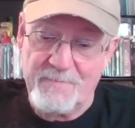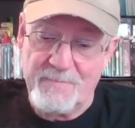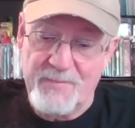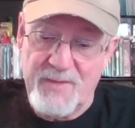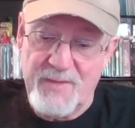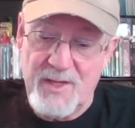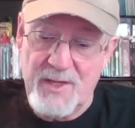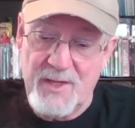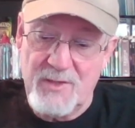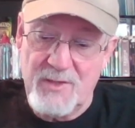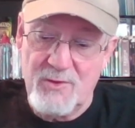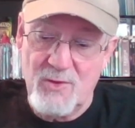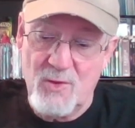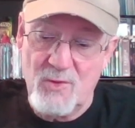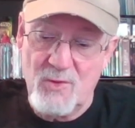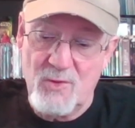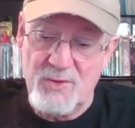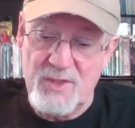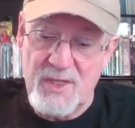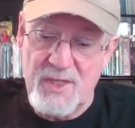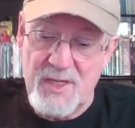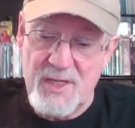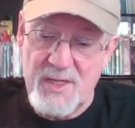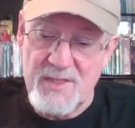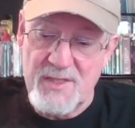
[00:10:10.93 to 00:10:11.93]
Nick
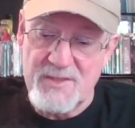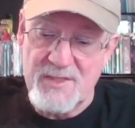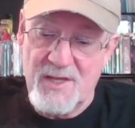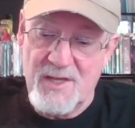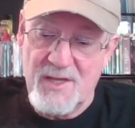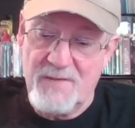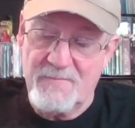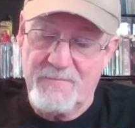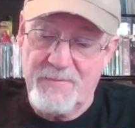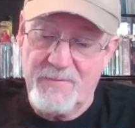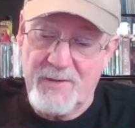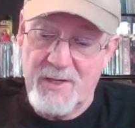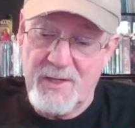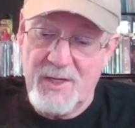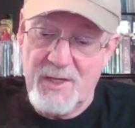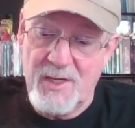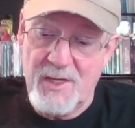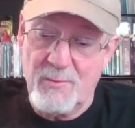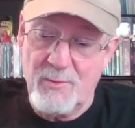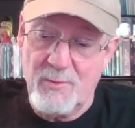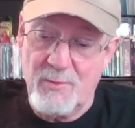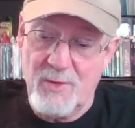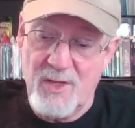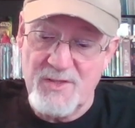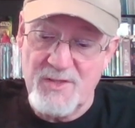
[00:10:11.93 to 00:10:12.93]
Nolte is
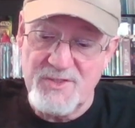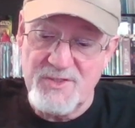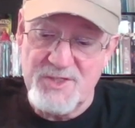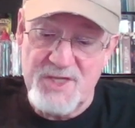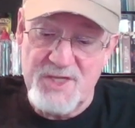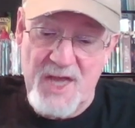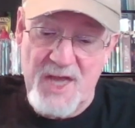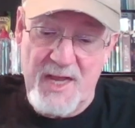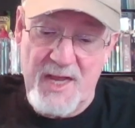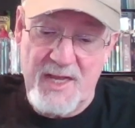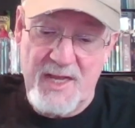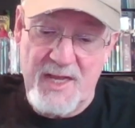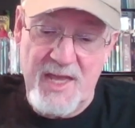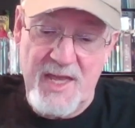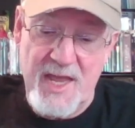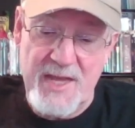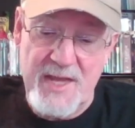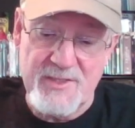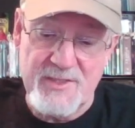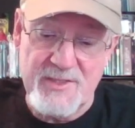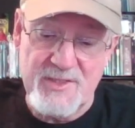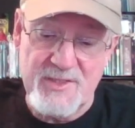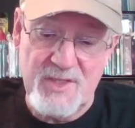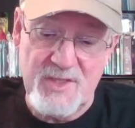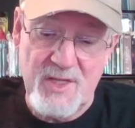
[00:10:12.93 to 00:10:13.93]
unforgettable as Jack
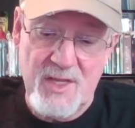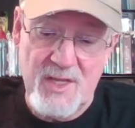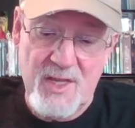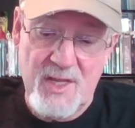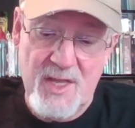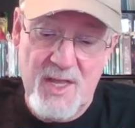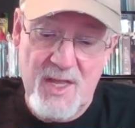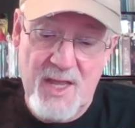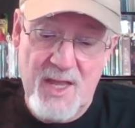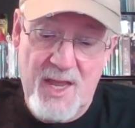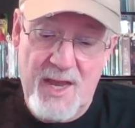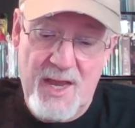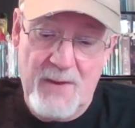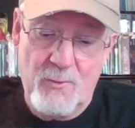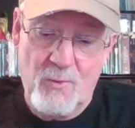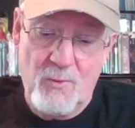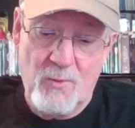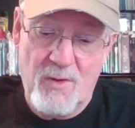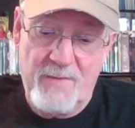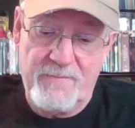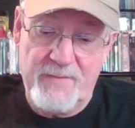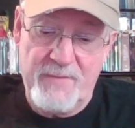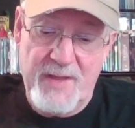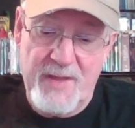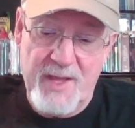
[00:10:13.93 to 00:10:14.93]
Cates, a
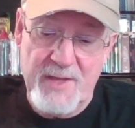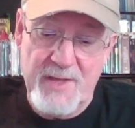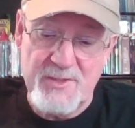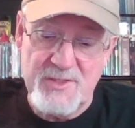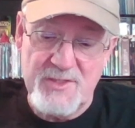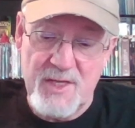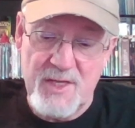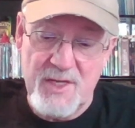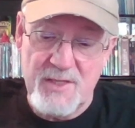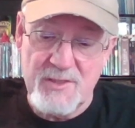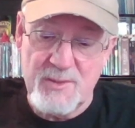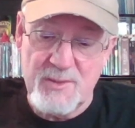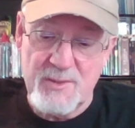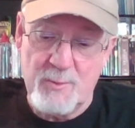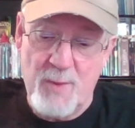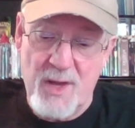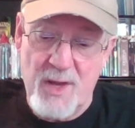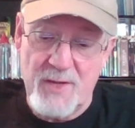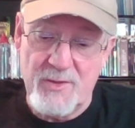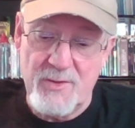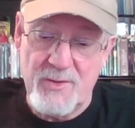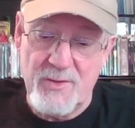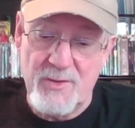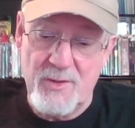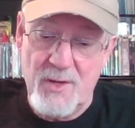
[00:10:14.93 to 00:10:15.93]
rough-edged
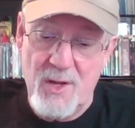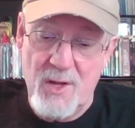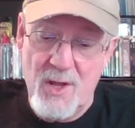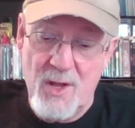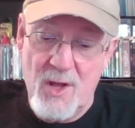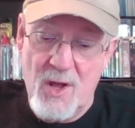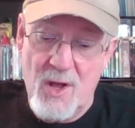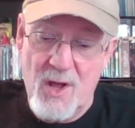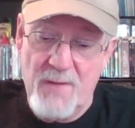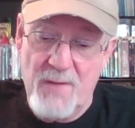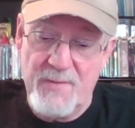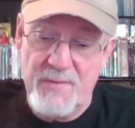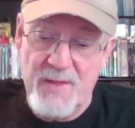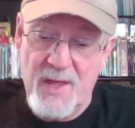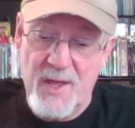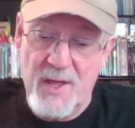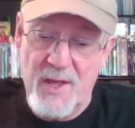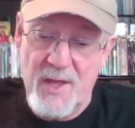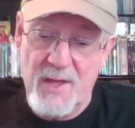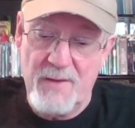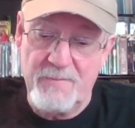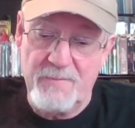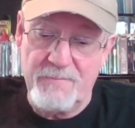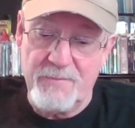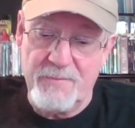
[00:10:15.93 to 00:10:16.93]
inspector on the
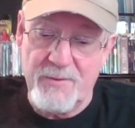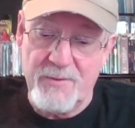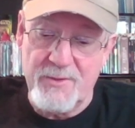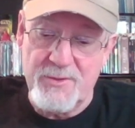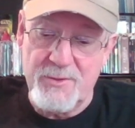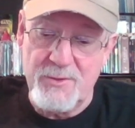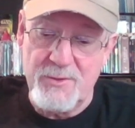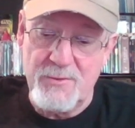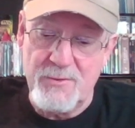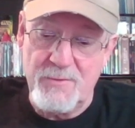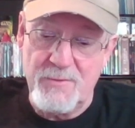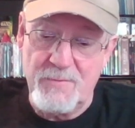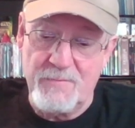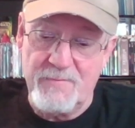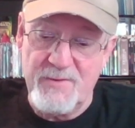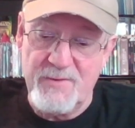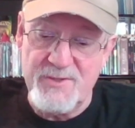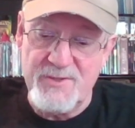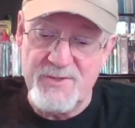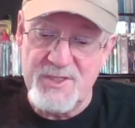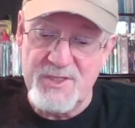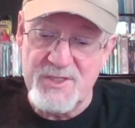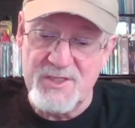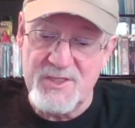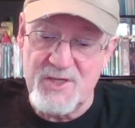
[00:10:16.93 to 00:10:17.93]
hunt for two
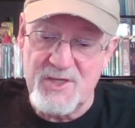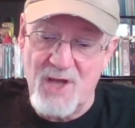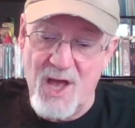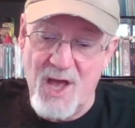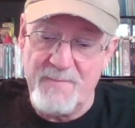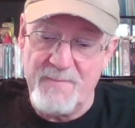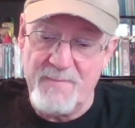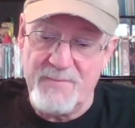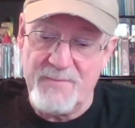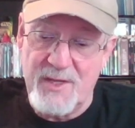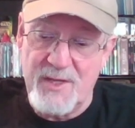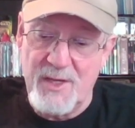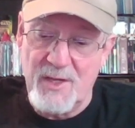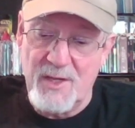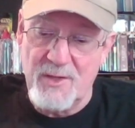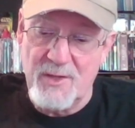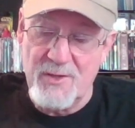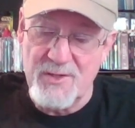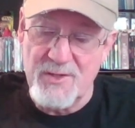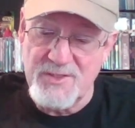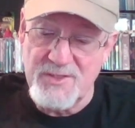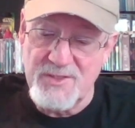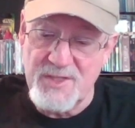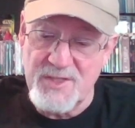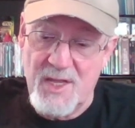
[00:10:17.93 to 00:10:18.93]
vicious cop
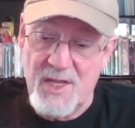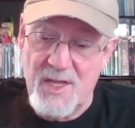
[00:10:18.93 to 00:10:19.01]
killers.